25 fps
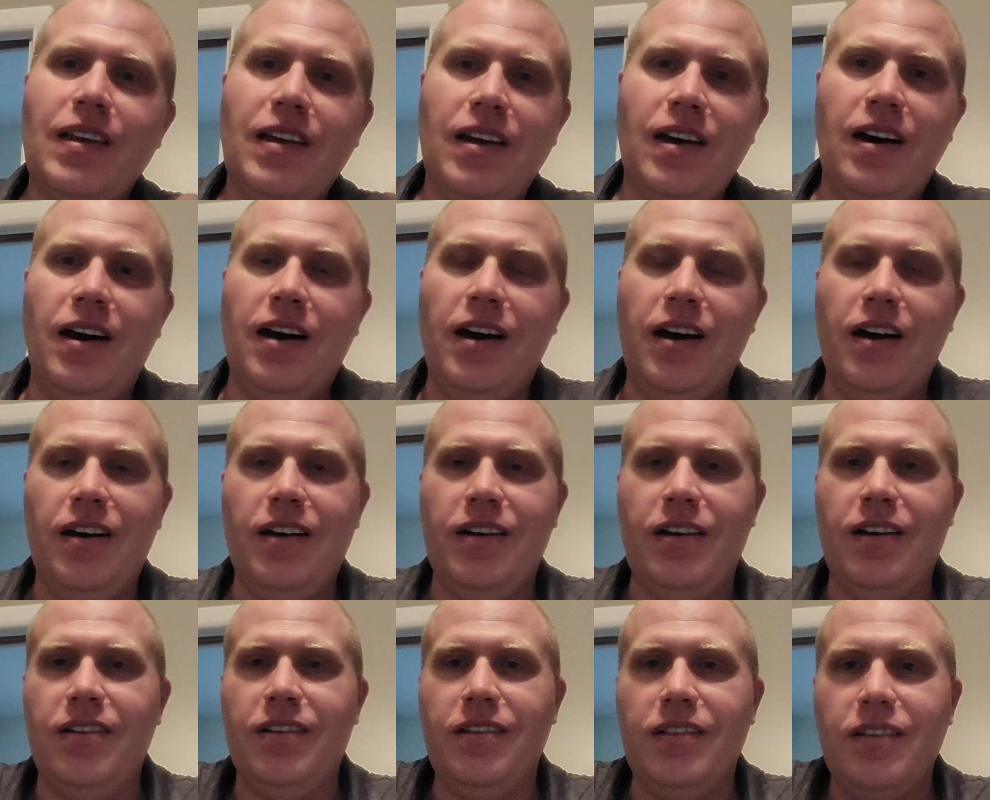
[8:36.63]

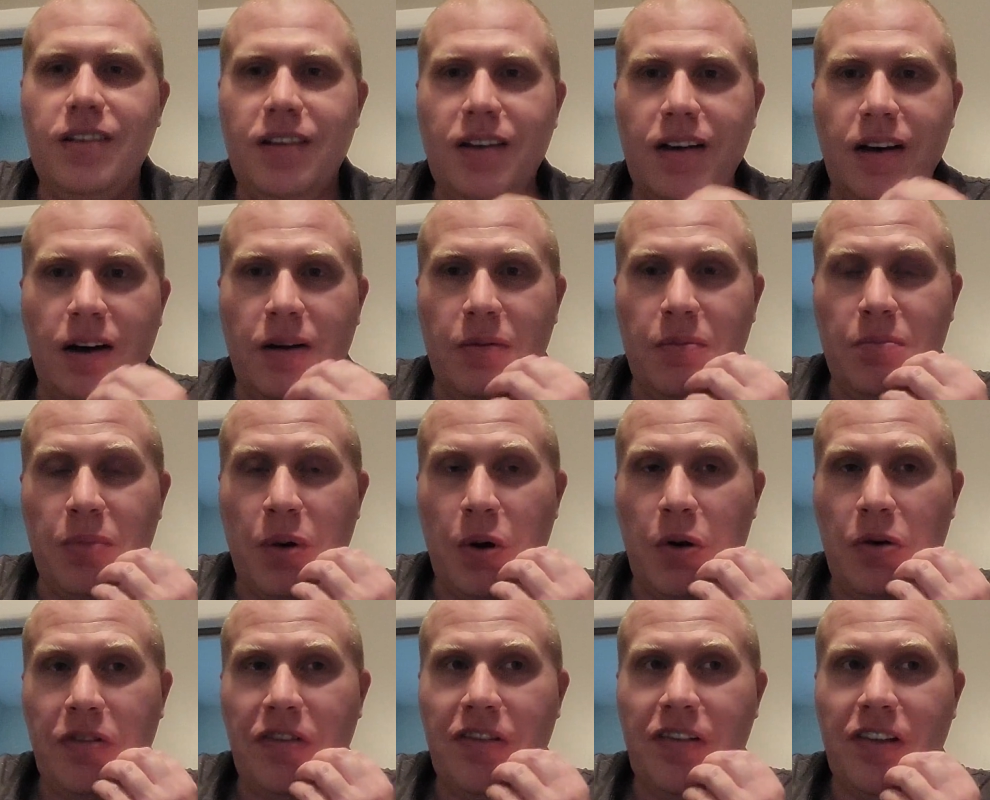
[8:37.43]
on
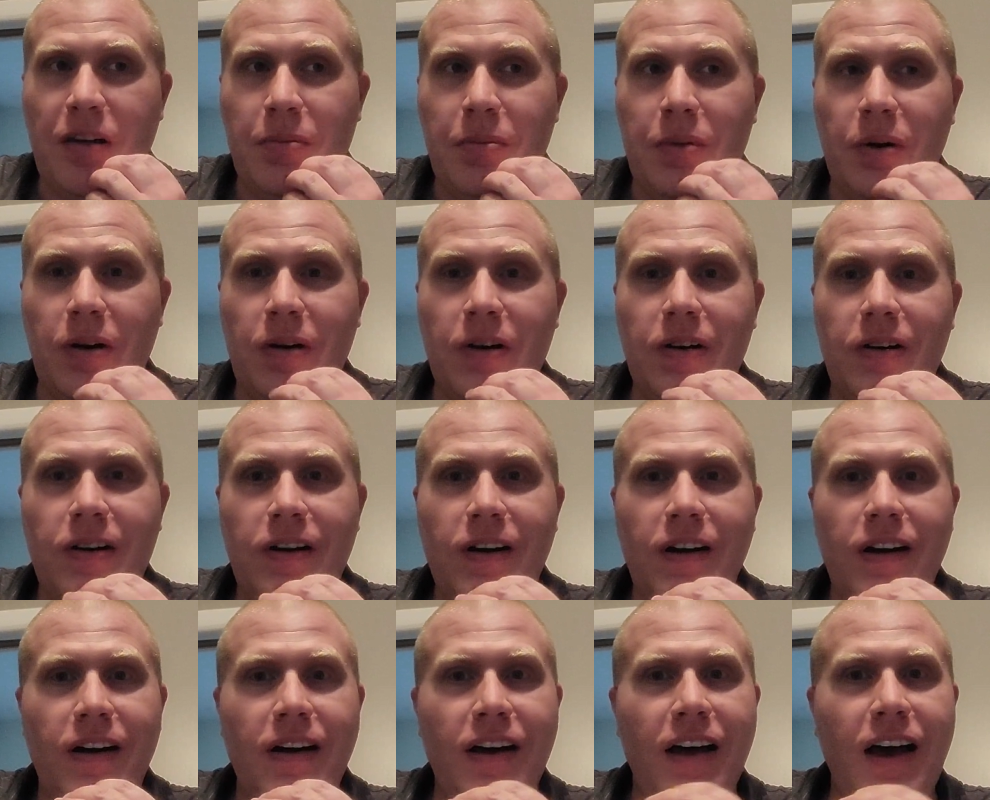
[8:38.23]
most summer
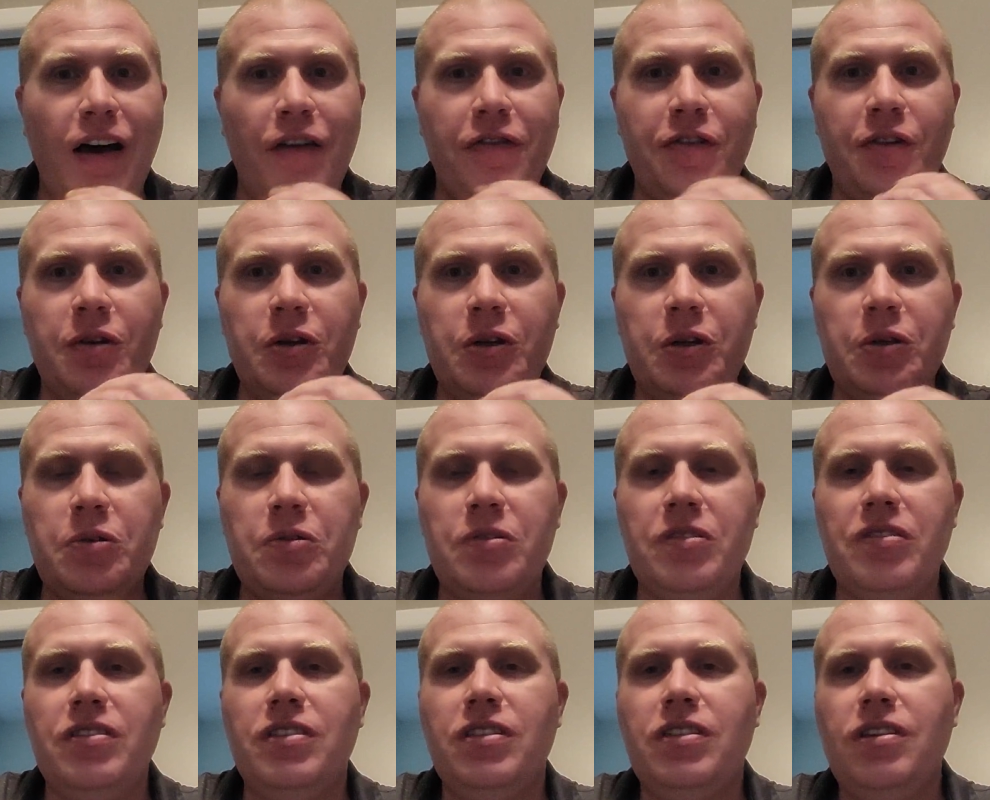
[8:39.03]

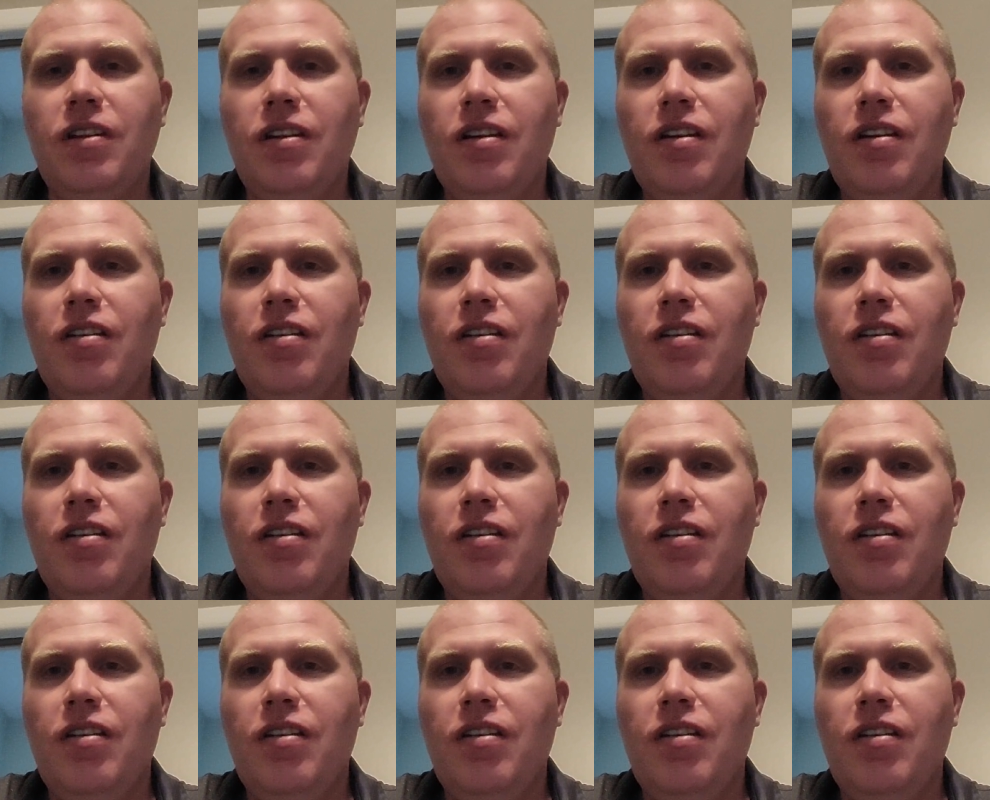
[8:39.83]
afternoons.